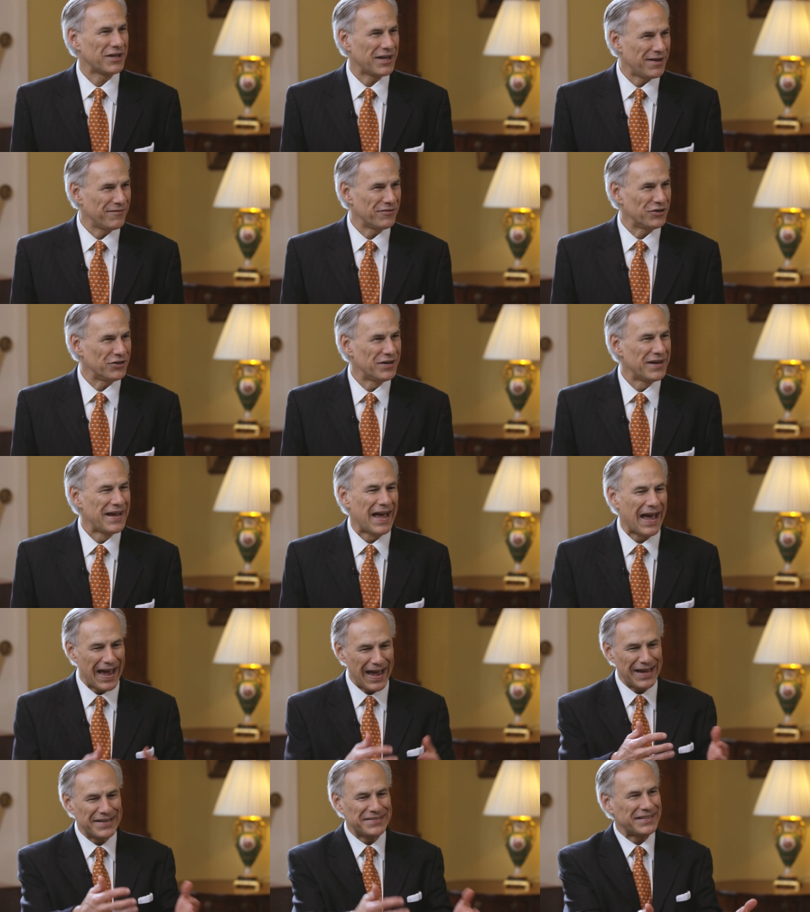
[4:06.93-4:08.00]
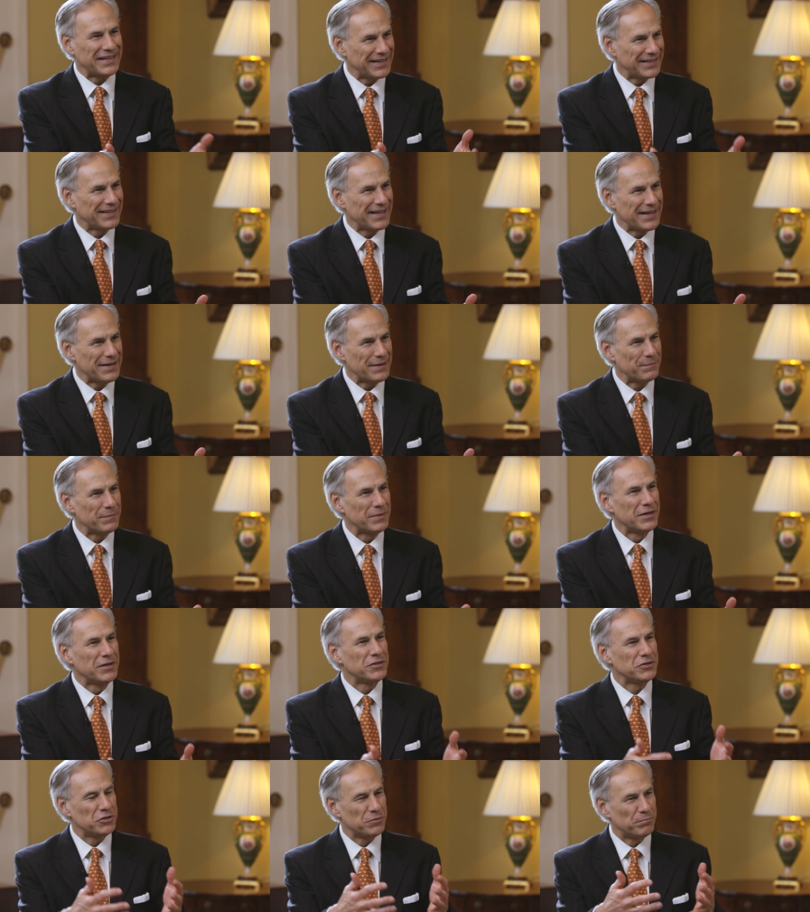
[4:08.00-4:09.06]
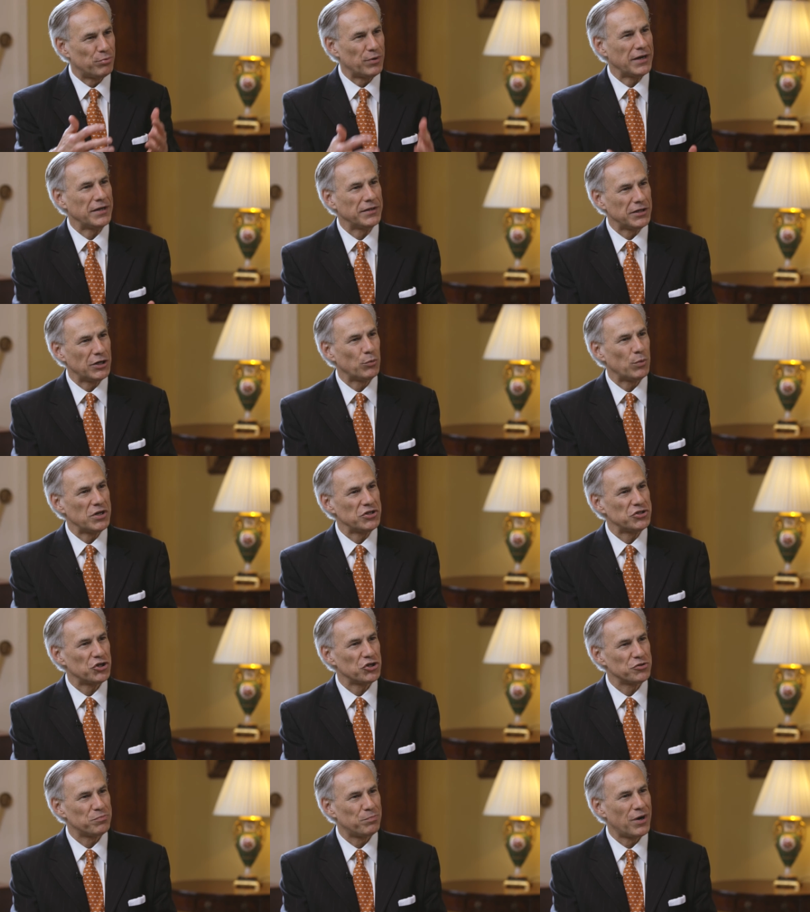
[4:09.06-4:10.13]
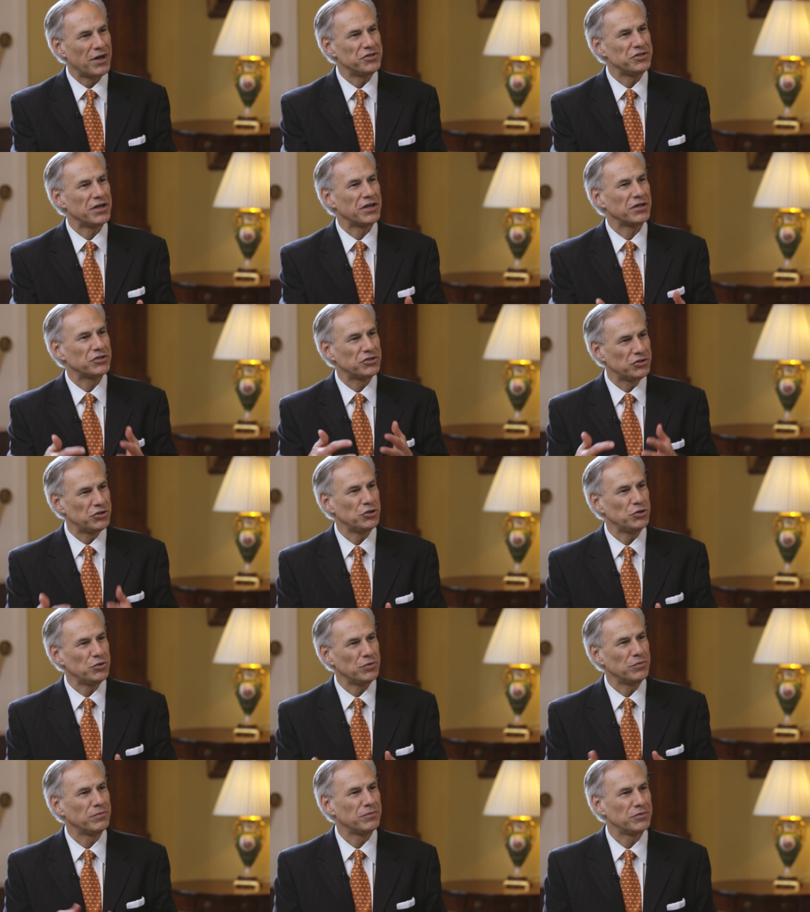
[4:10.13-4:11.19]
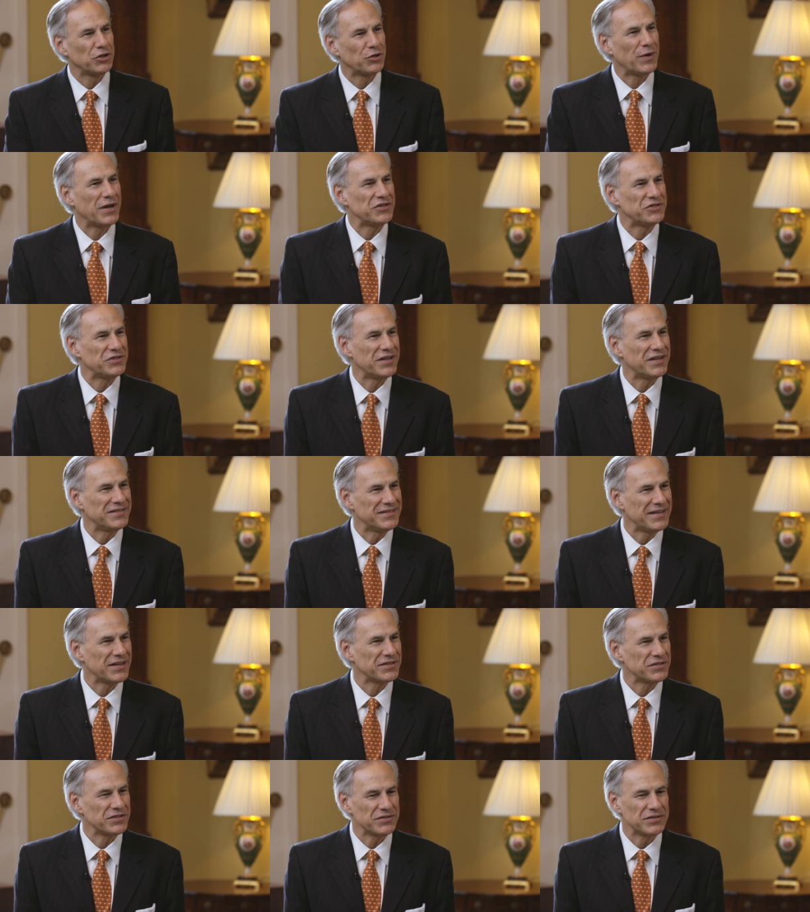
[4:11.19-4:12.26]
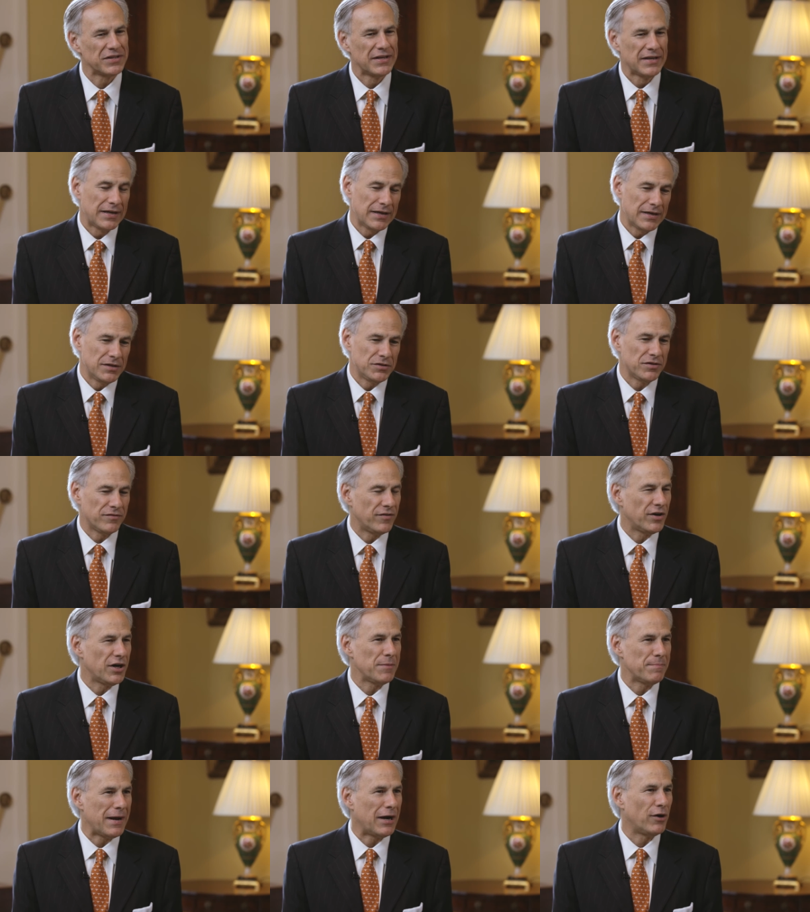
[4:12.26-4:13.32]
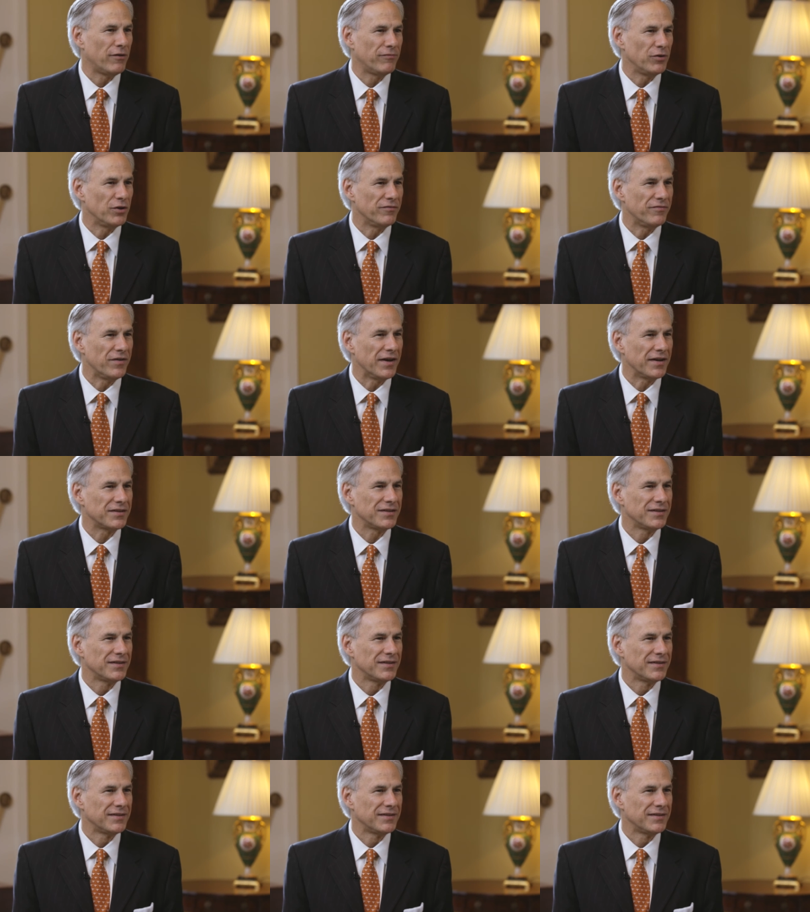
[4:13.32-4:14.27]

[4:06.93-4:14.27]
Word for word: a governor asking them to bring their research project to the great state of Texas. And it's a very powerful effect.